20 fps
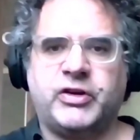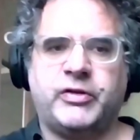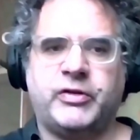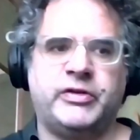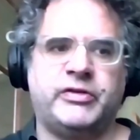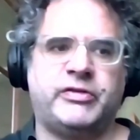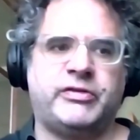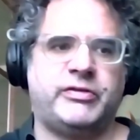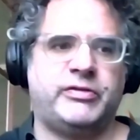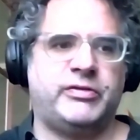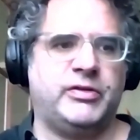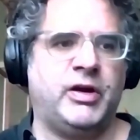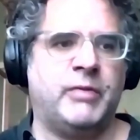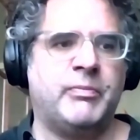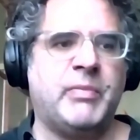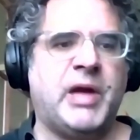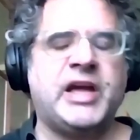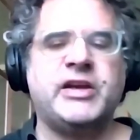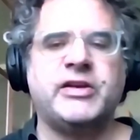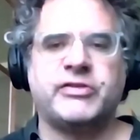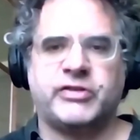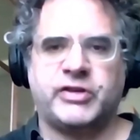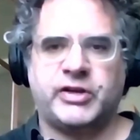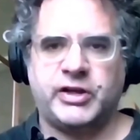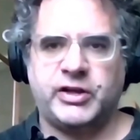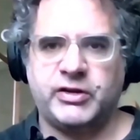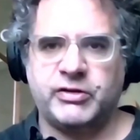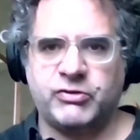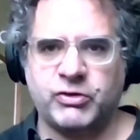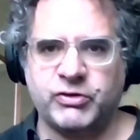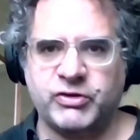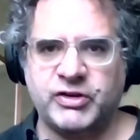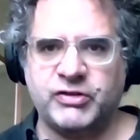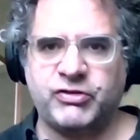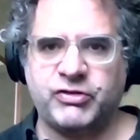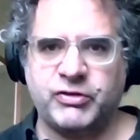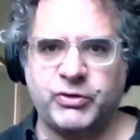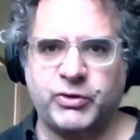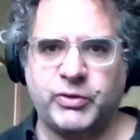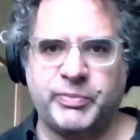got this amazing
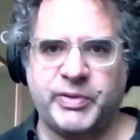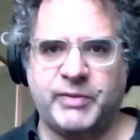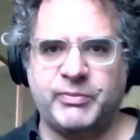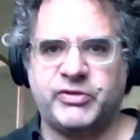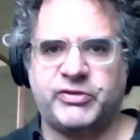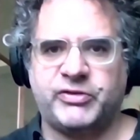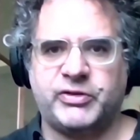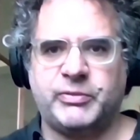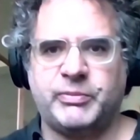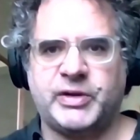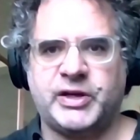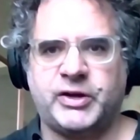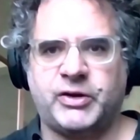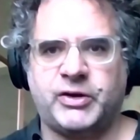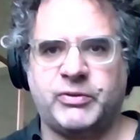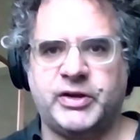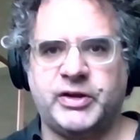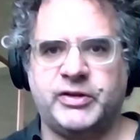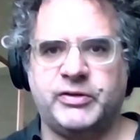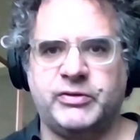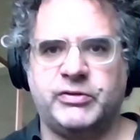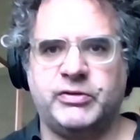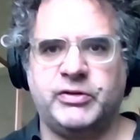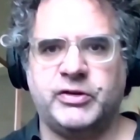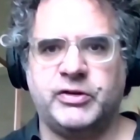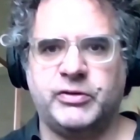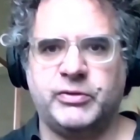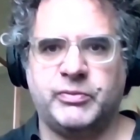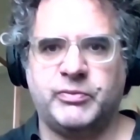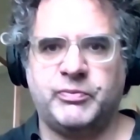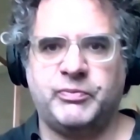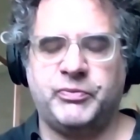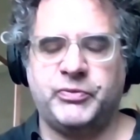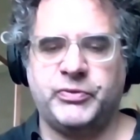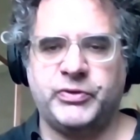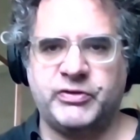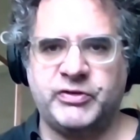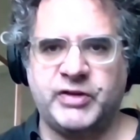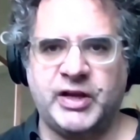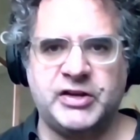traditional publishing background. You know,
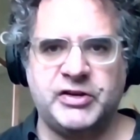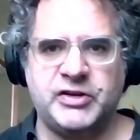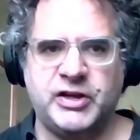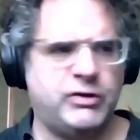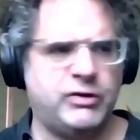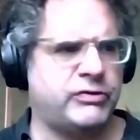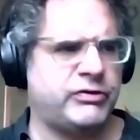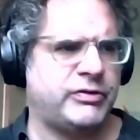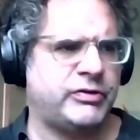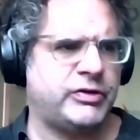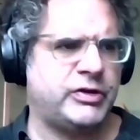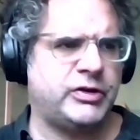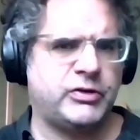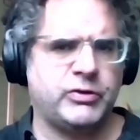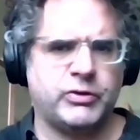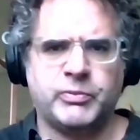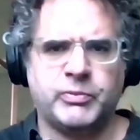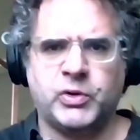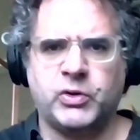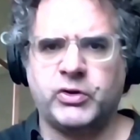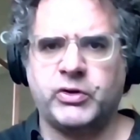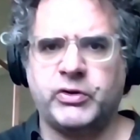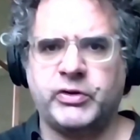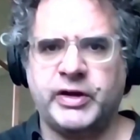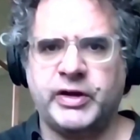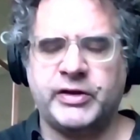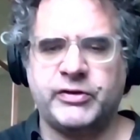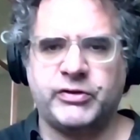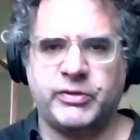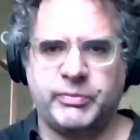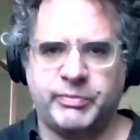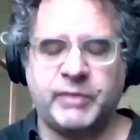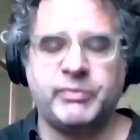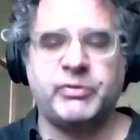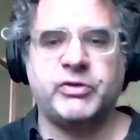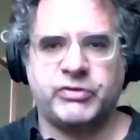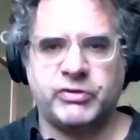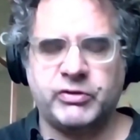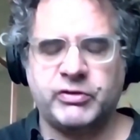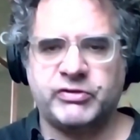10 years, I think, or more as
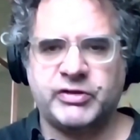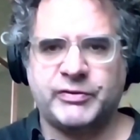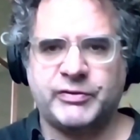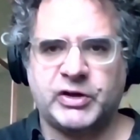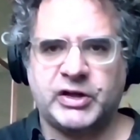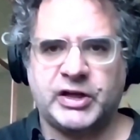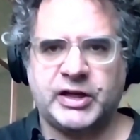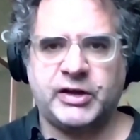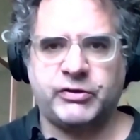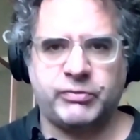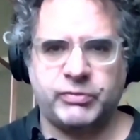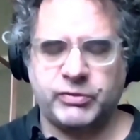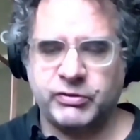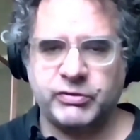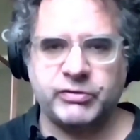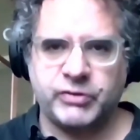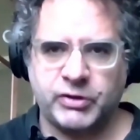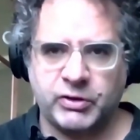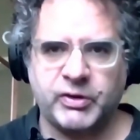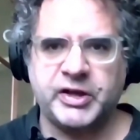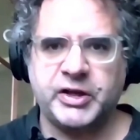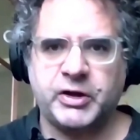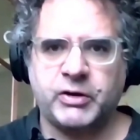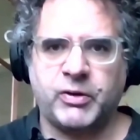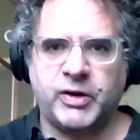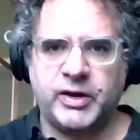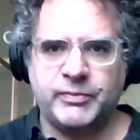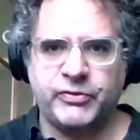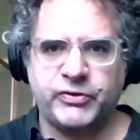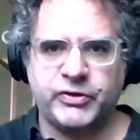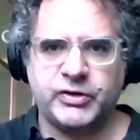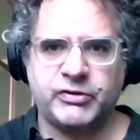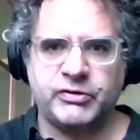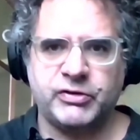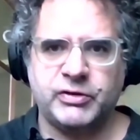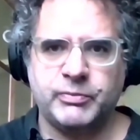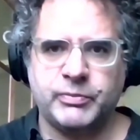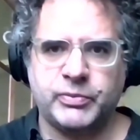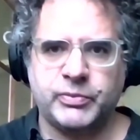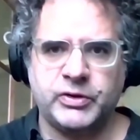publisher at Severn House, which is a great crime
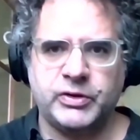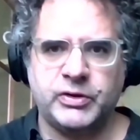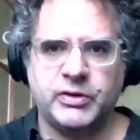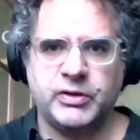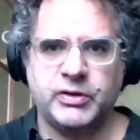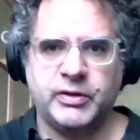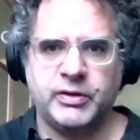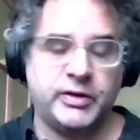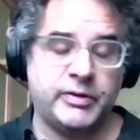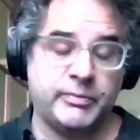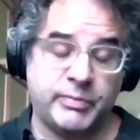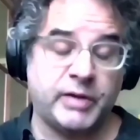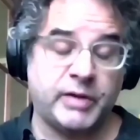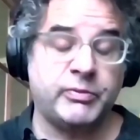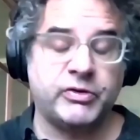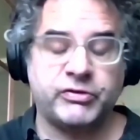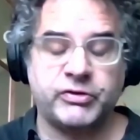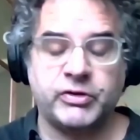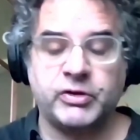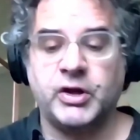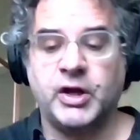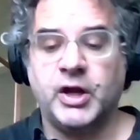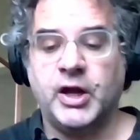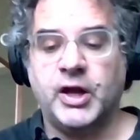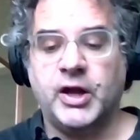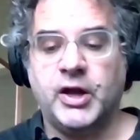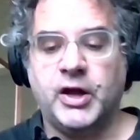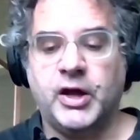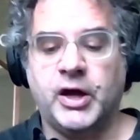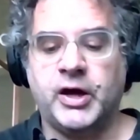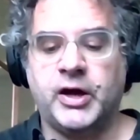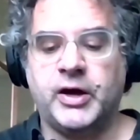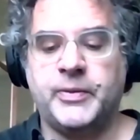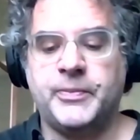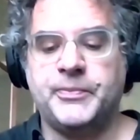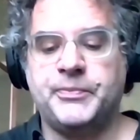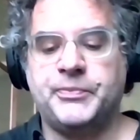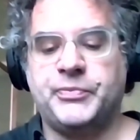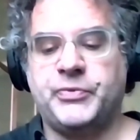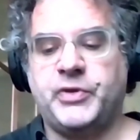fiction imprint uh, publisher.
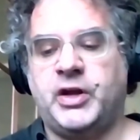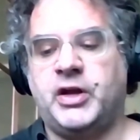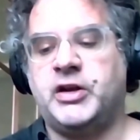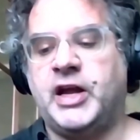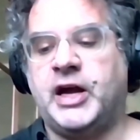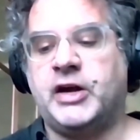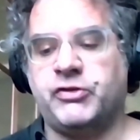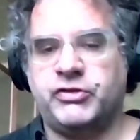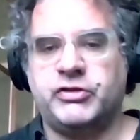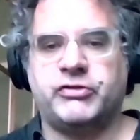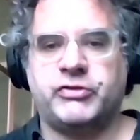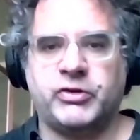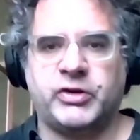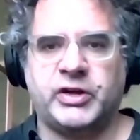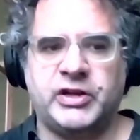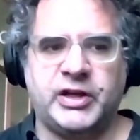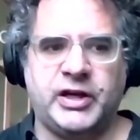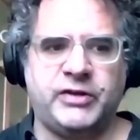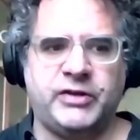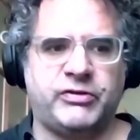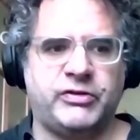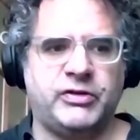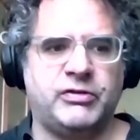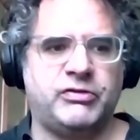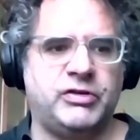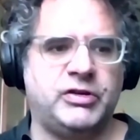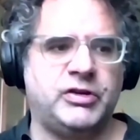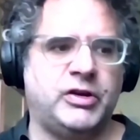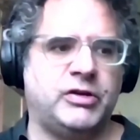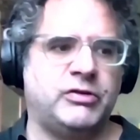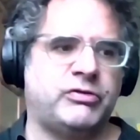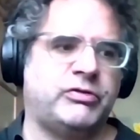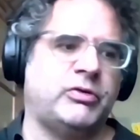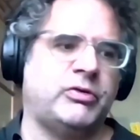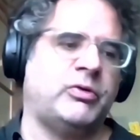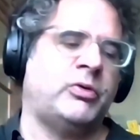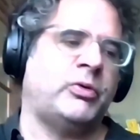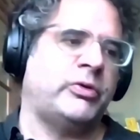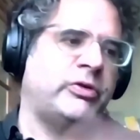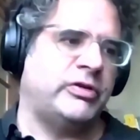Um, and now she's joined us and she goes to
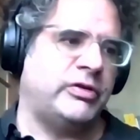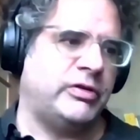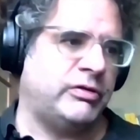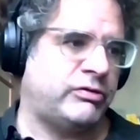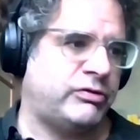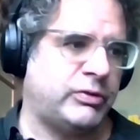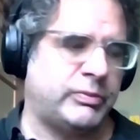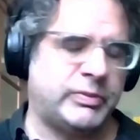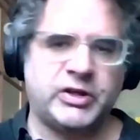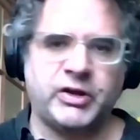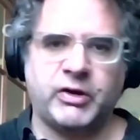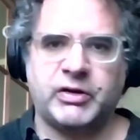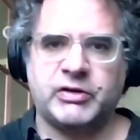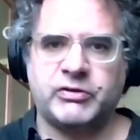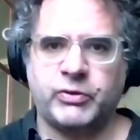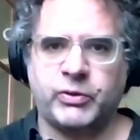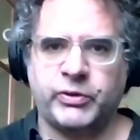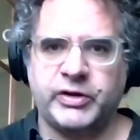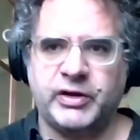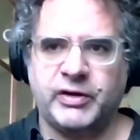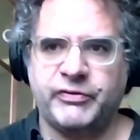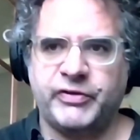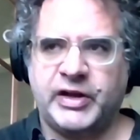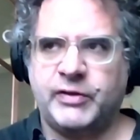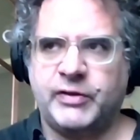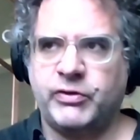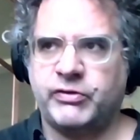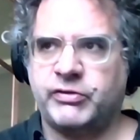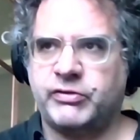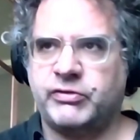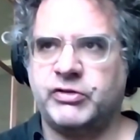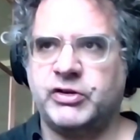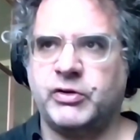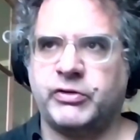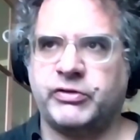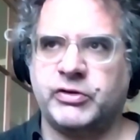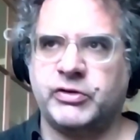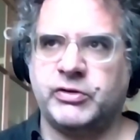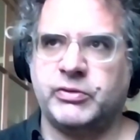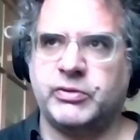all the, she'll be going to all the events. She
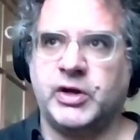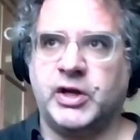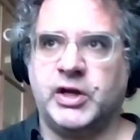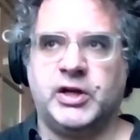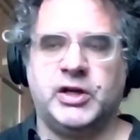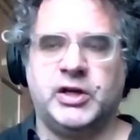also